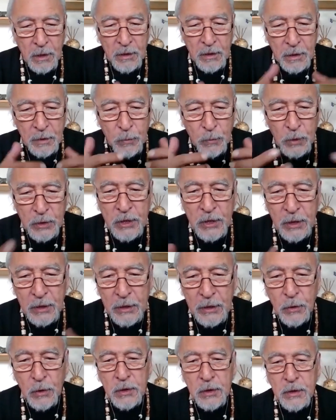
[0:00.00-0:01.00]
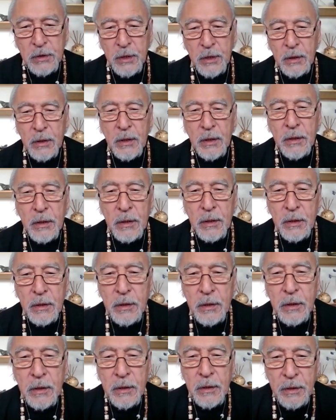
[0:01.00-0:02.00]
and they were telling us that
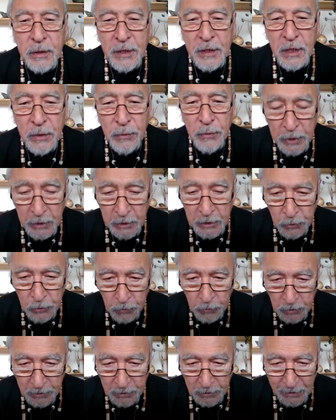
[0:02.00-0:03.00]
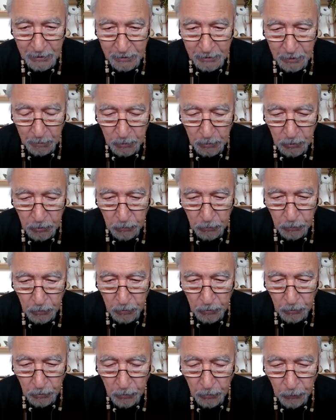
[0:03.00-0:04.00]
their research led them
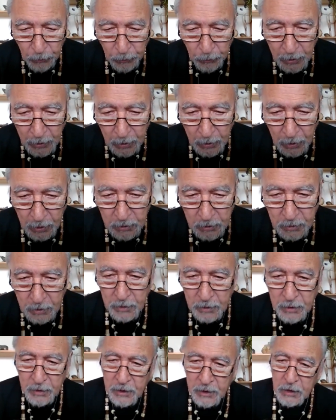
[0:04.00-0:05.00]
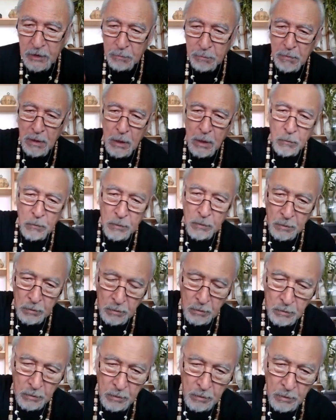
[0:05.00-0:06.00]
to realize that this
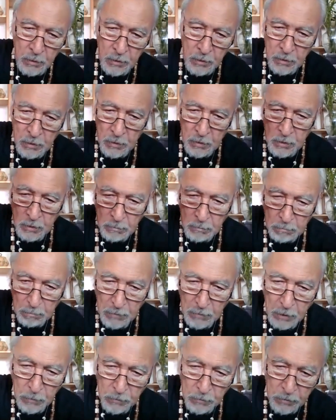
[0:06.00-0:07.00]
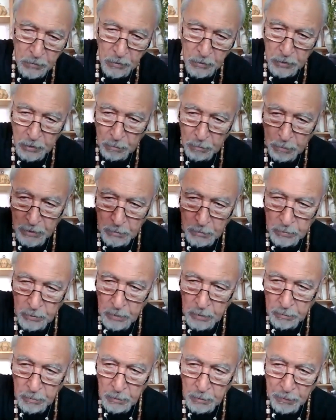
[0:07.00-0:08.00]
mountain of the
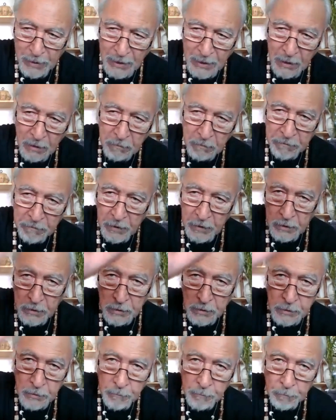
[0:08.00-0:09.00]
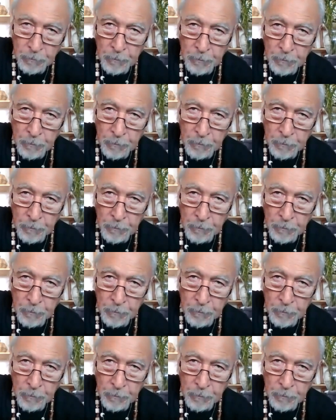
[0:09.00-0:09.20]
black face,